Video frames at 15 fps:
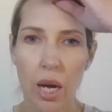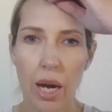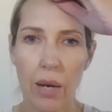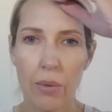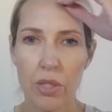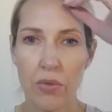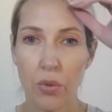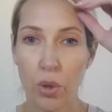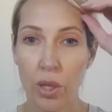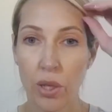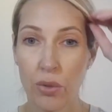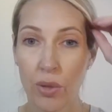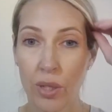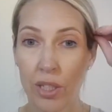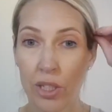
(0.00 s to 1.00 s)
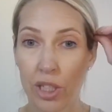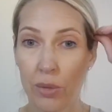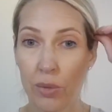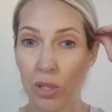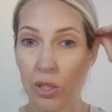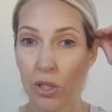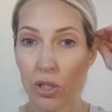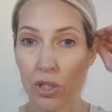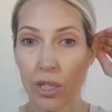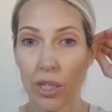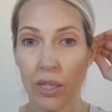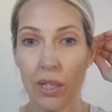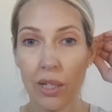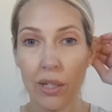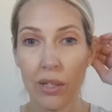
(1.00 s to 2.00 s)
I was 43 and she was
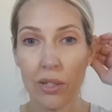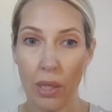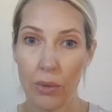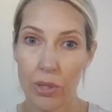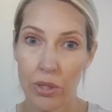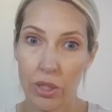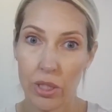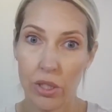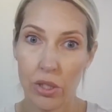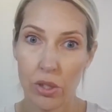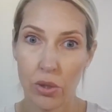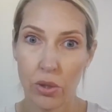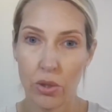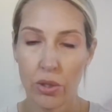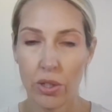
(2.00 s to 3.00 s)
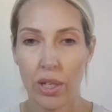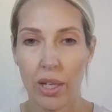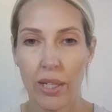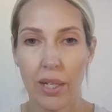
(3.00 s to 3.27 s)
30. So I was 13 years older than her.